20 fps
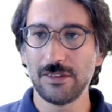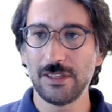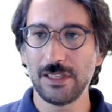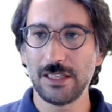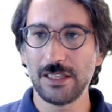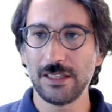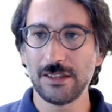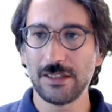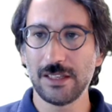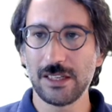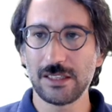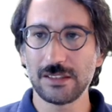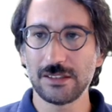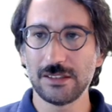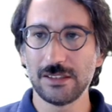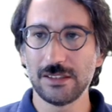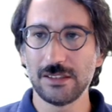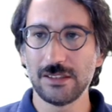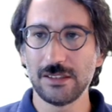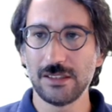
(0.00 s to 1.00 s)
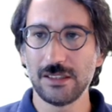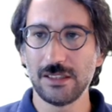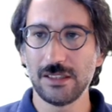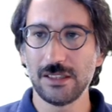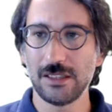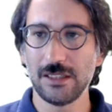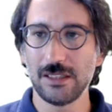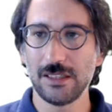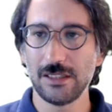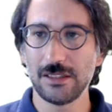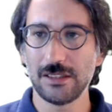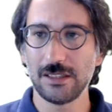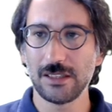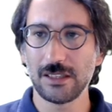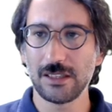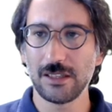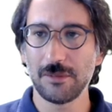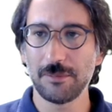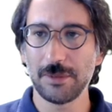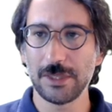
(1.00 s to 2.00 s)
inductor and the
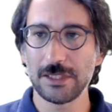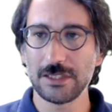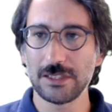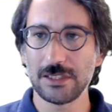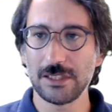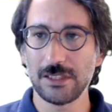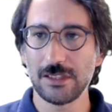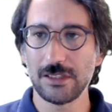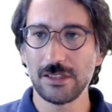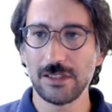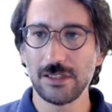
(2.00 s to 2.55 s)
capacitor,